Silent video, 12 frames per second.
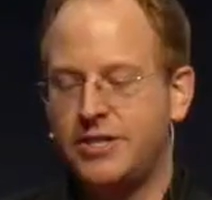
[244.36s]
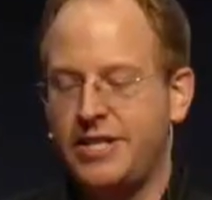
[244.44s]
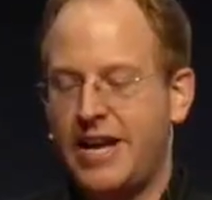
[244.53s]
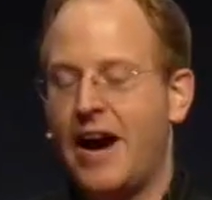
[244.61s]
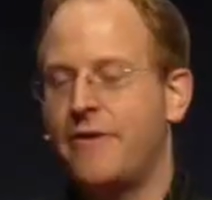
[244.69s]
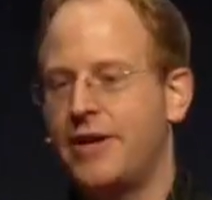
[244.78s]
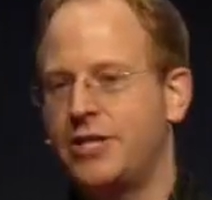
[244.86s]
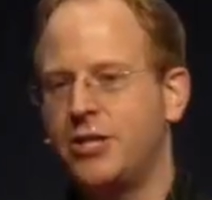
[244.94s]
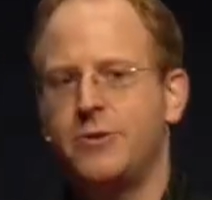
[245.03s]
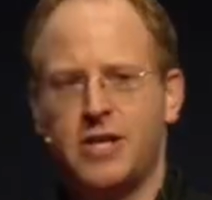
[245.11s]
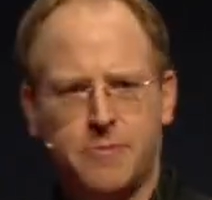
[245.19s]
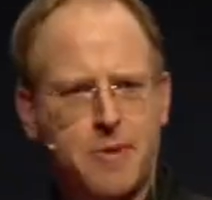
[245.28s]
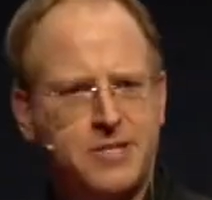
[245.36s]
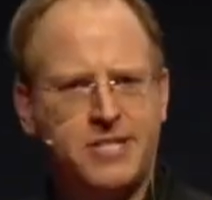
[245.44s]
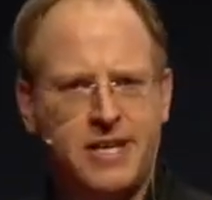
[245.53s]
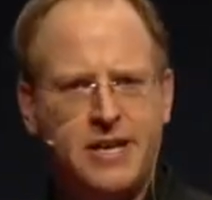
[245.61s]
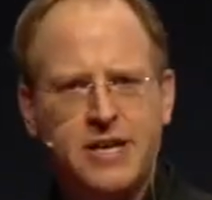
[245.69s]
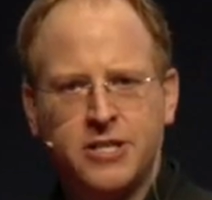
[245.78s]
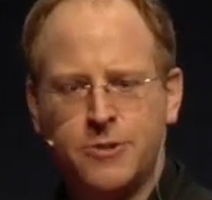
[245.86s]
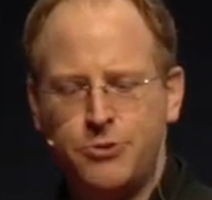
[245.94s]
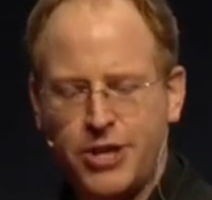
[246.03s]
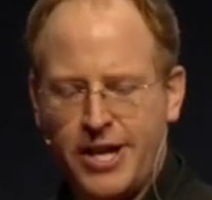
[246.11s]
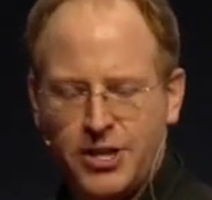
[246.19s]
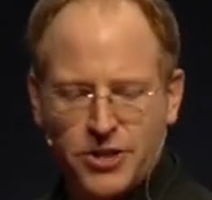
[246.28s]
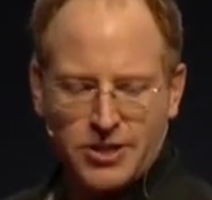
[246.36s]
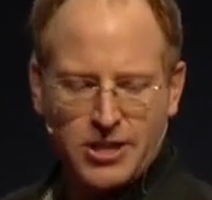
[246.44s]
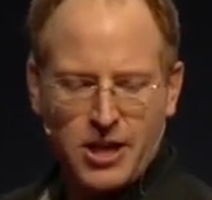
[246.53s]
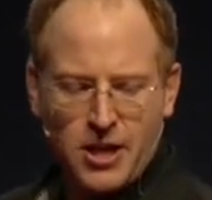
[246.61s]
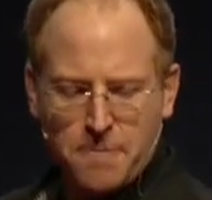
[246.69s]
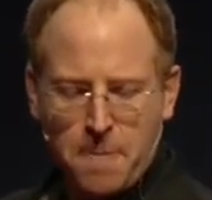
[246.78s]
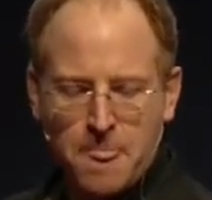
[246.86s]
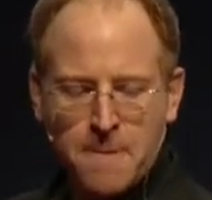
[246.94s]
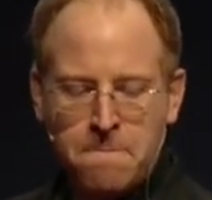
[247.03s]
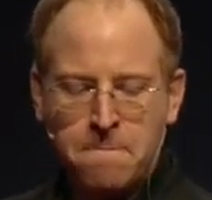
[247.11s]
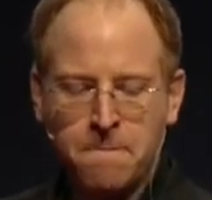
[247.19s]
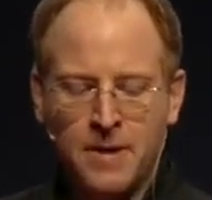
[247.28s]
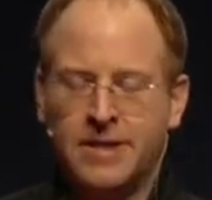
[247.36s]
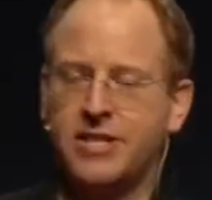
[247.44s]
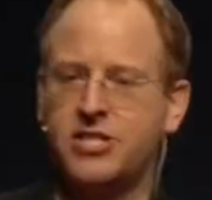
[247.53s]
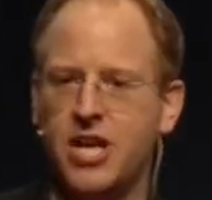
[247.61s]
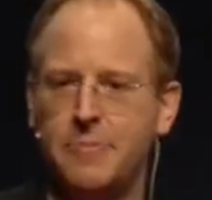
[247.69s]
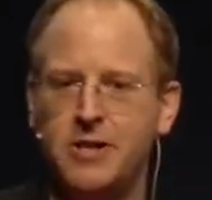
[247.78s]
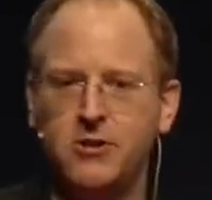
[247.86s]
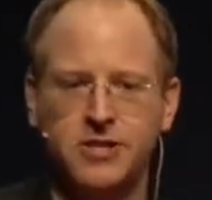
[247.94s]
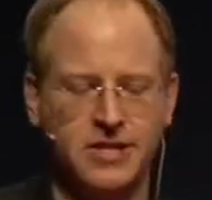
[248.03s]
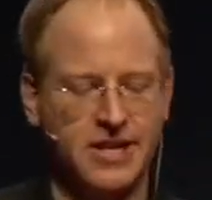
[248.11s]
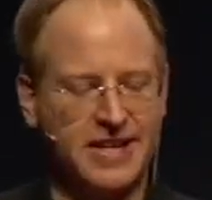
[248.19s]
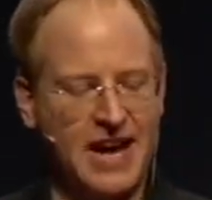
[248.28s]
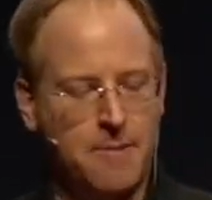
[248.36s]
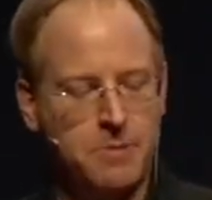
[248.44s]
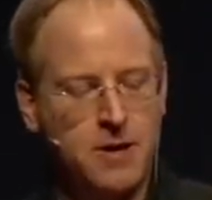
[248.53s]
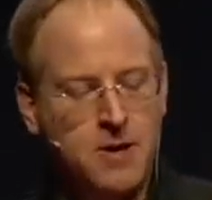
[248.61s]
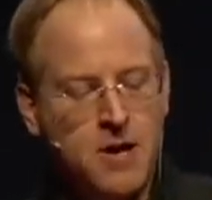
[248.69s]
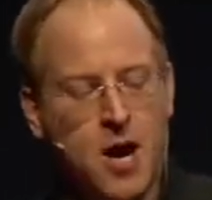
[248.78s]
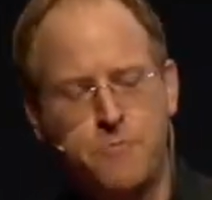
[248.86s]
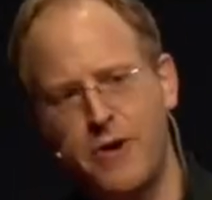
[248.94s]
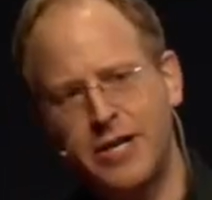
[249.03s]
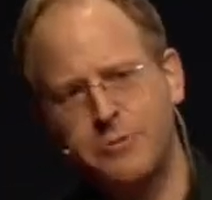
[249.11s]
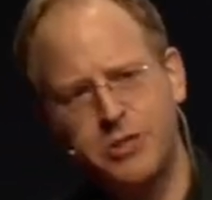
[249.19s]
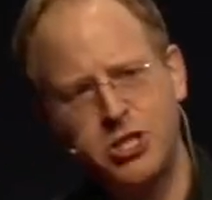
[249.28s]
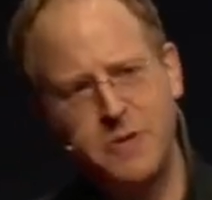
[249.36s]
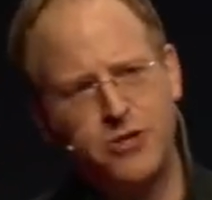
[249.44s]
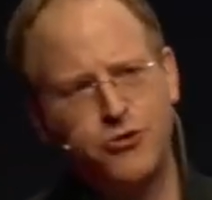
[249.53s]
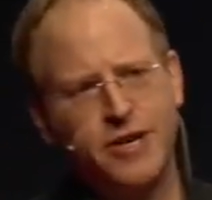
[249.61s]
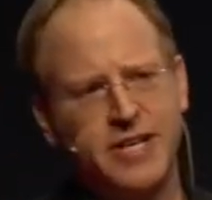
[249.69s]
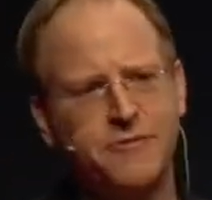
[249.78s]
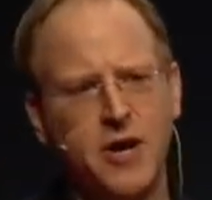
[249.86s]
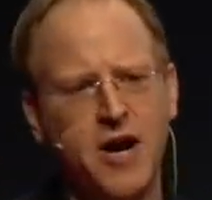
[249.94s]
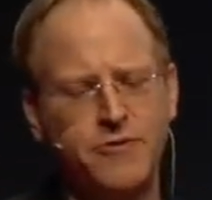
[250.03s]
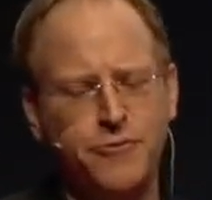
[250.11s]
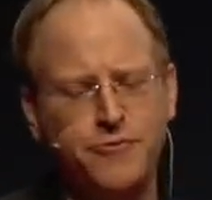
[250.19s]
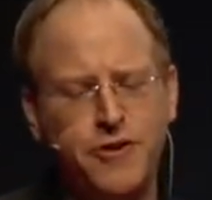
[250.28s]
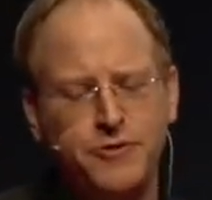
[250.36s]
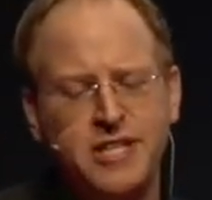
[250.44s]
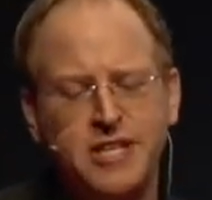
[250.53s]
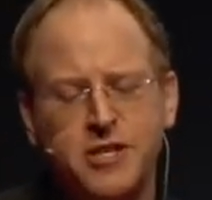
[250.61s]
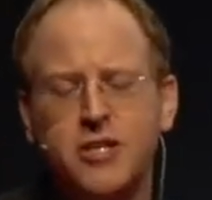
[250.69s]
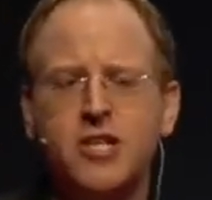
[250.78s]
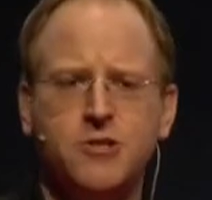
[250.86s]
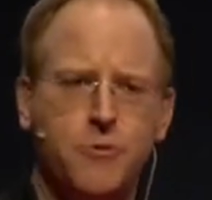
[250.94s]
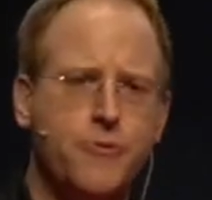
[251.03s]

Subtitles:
see how they're doing and maybe see some change over time. Let's start by looking at Gap, a brand which has been trading for over 50 years with